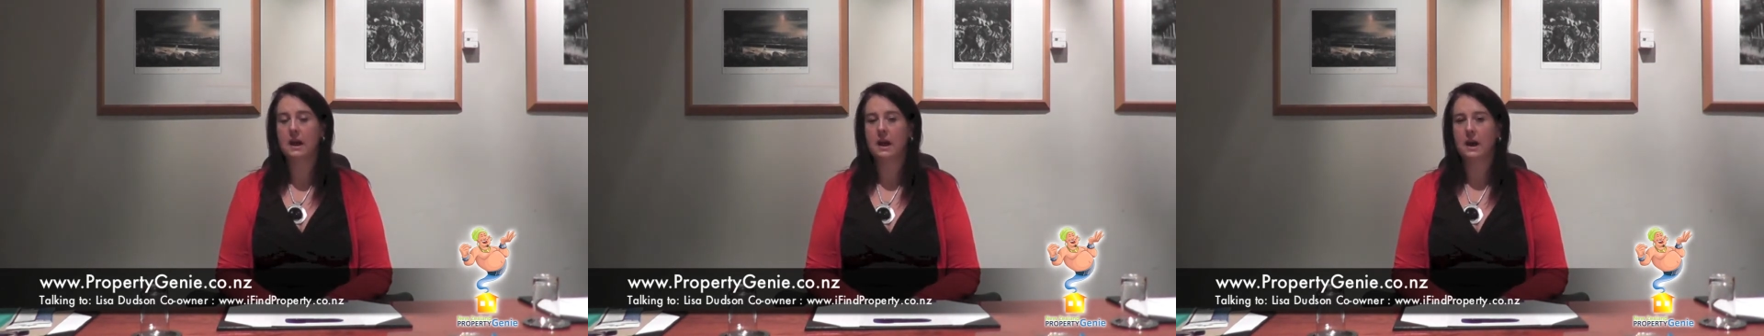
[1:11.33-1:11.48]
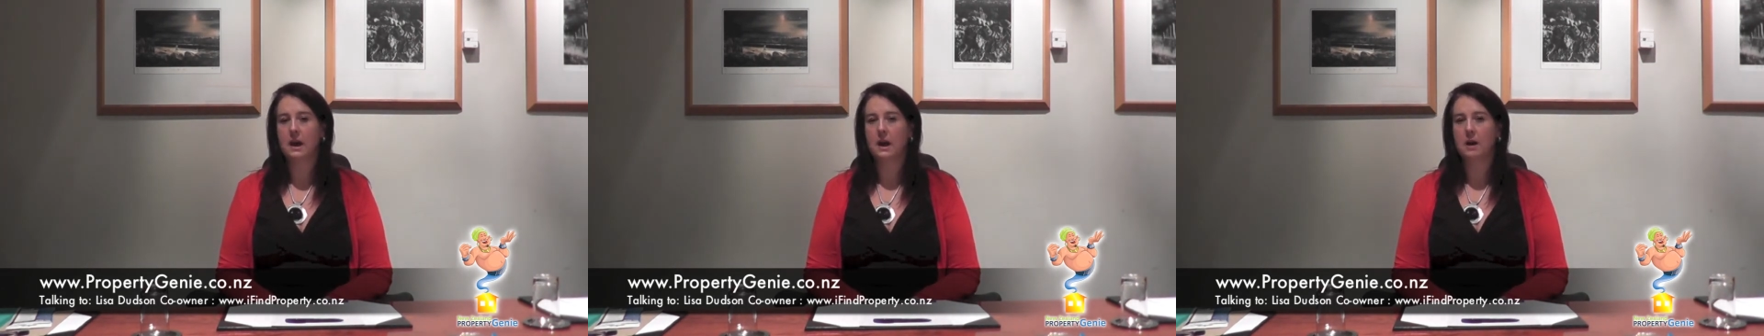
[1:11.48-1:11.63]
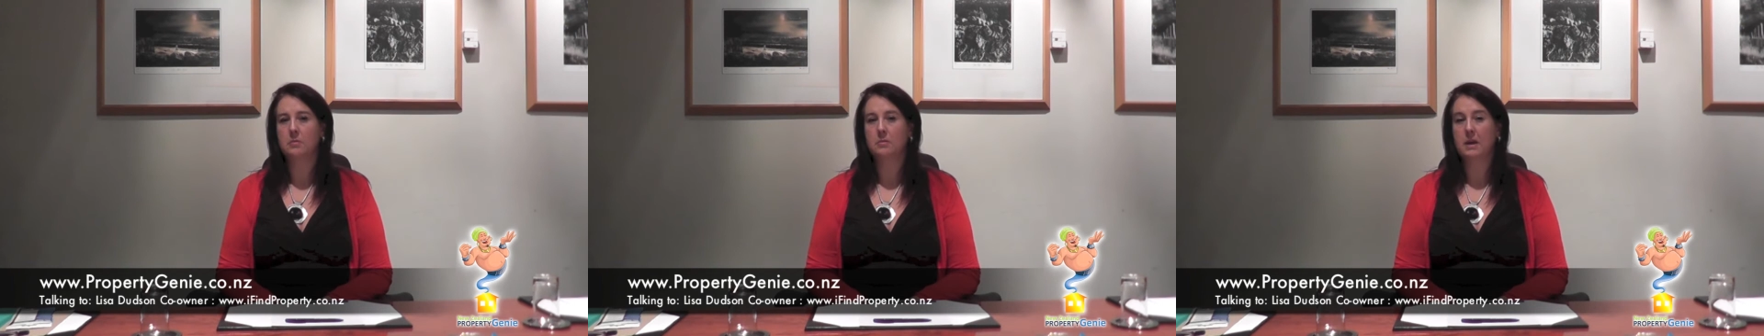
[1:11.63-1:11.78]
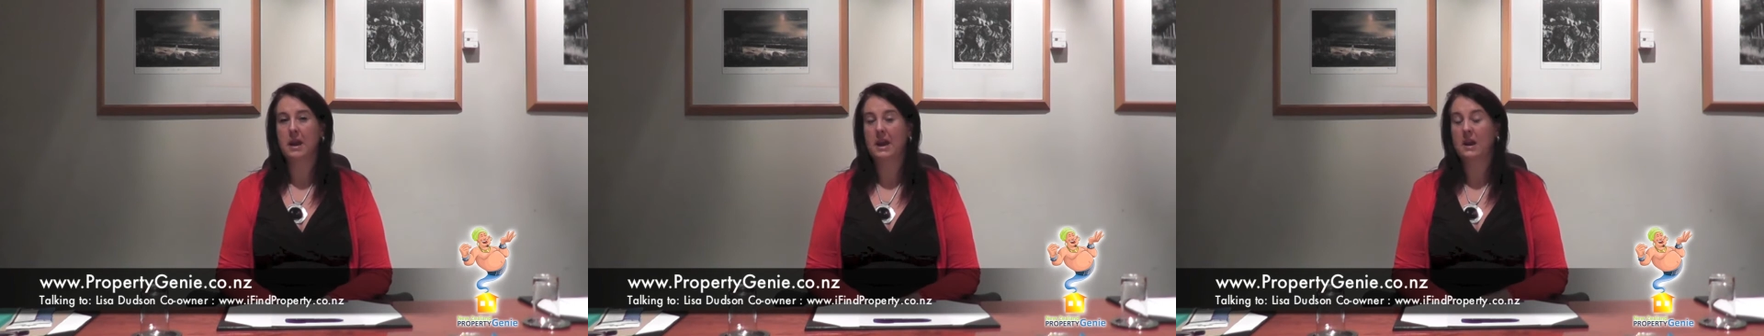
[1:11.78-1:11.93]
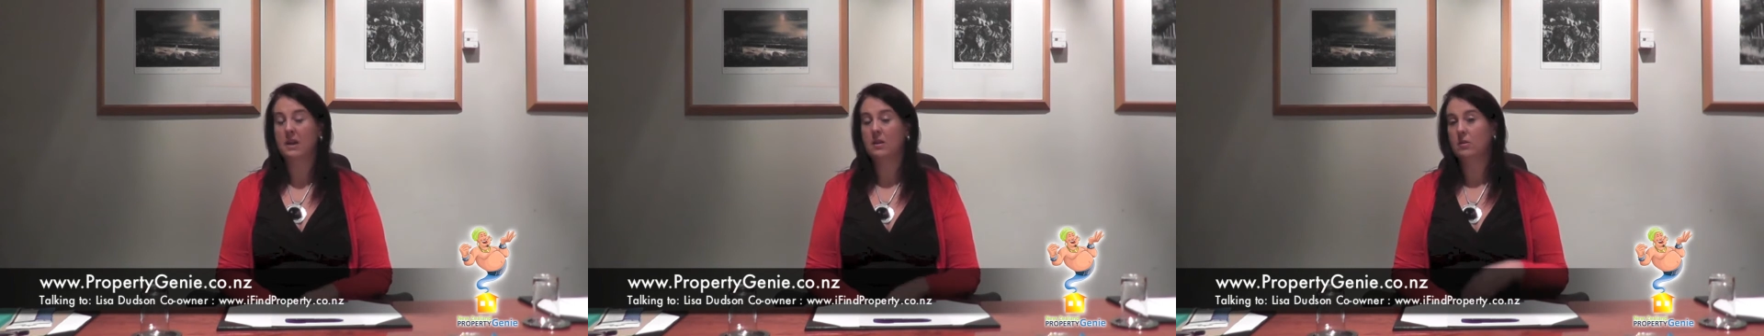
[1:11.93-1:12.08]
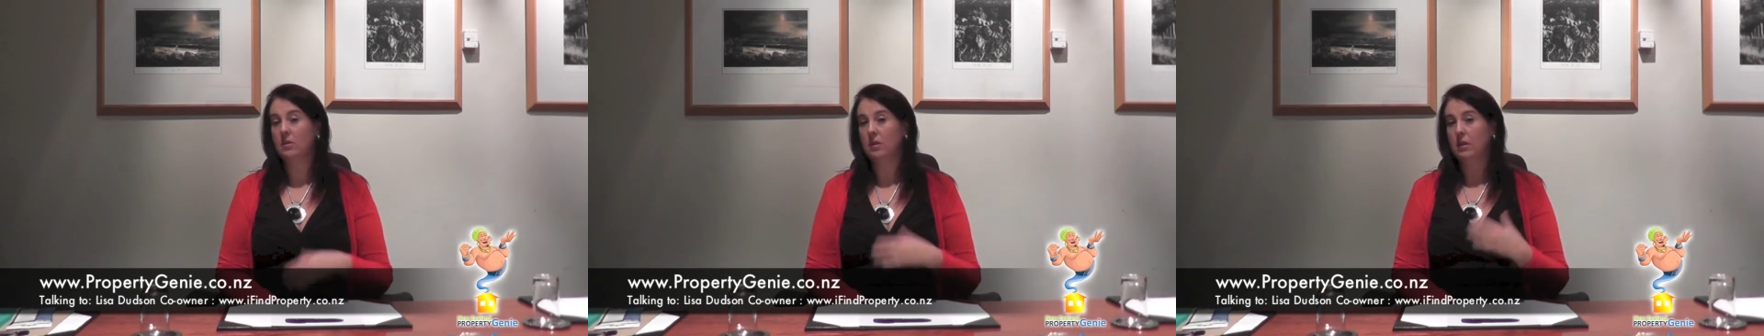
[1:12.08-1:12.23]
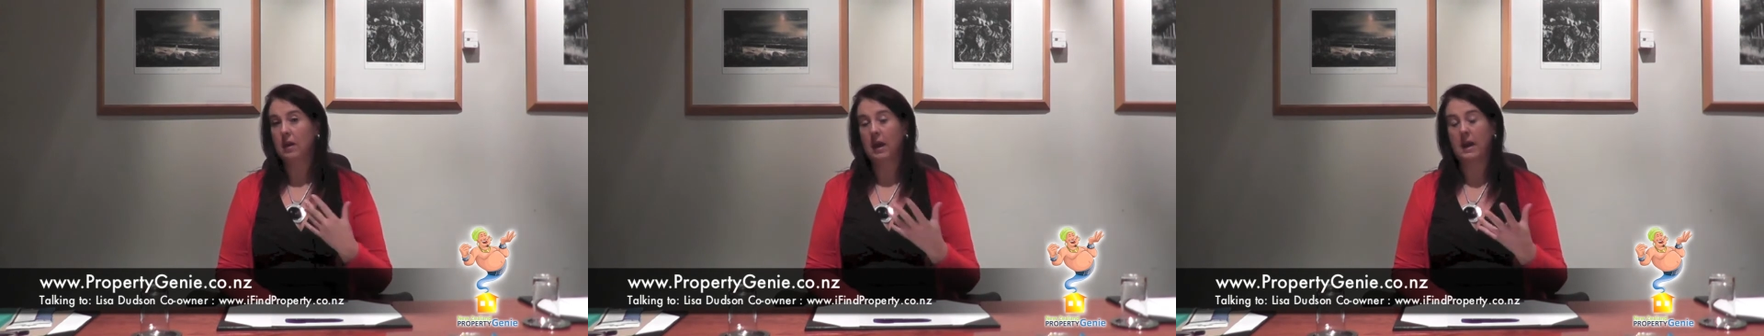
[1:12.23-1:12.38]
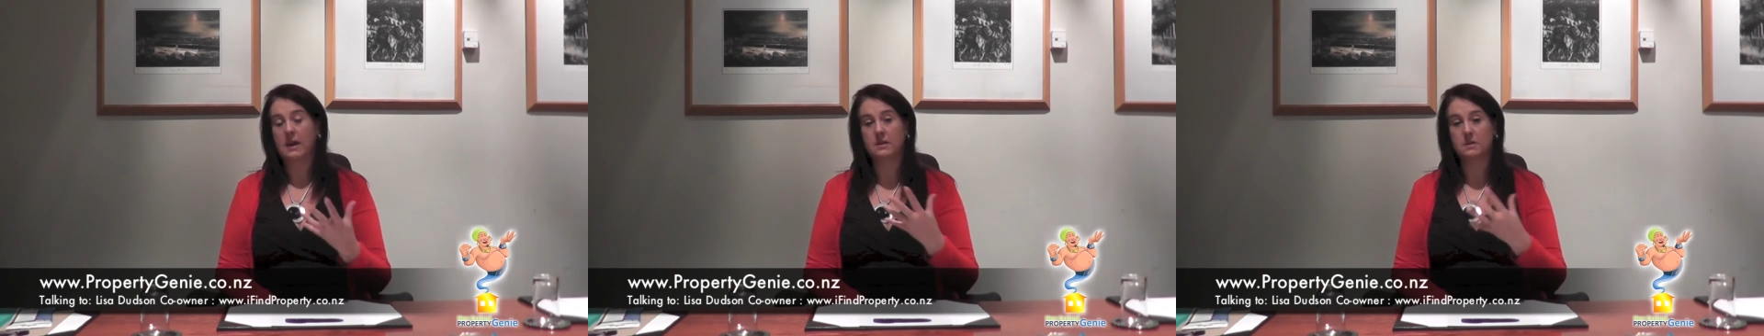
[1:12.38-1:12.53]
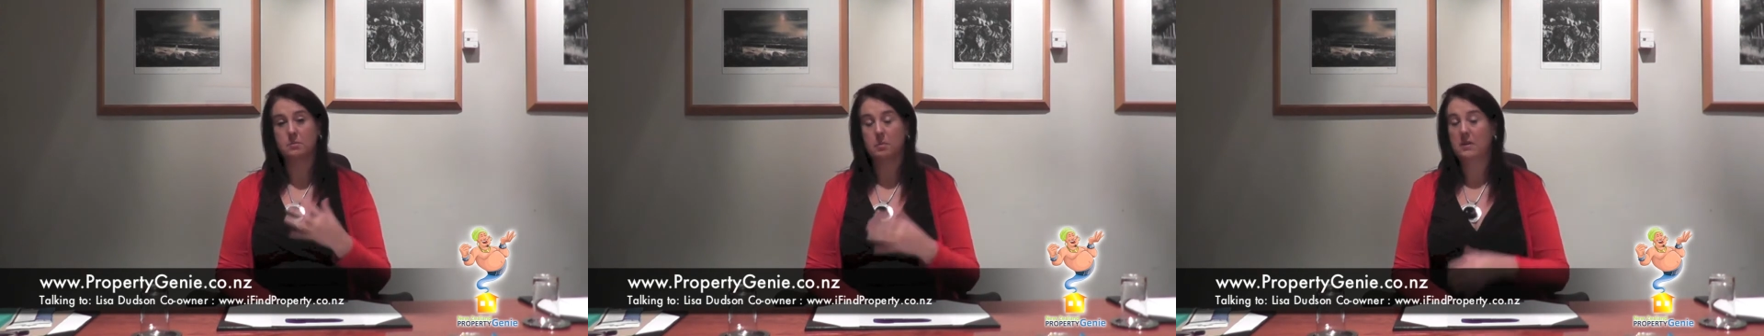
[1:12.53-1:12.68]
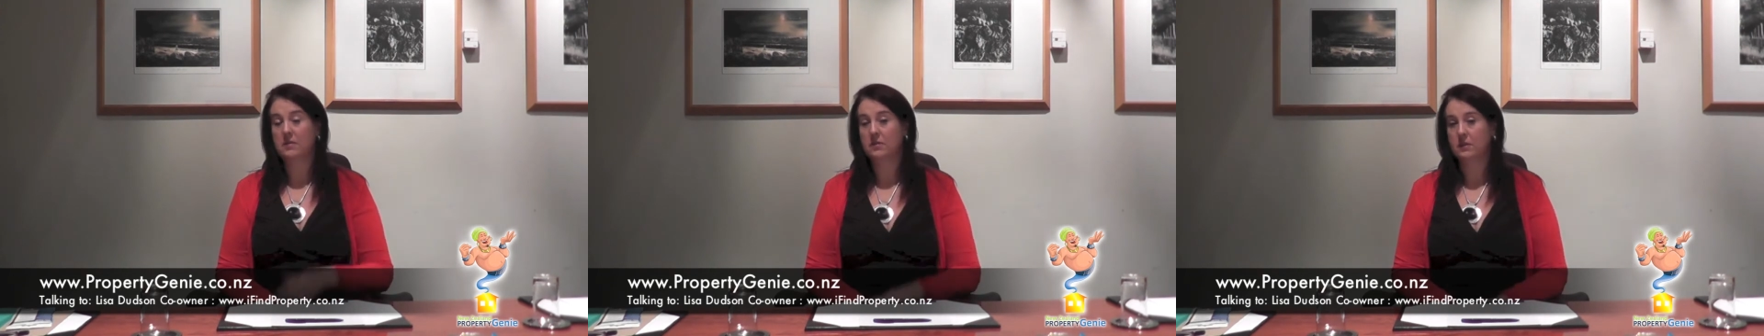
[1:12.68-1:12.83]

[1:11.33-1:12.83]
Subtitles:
and ASB,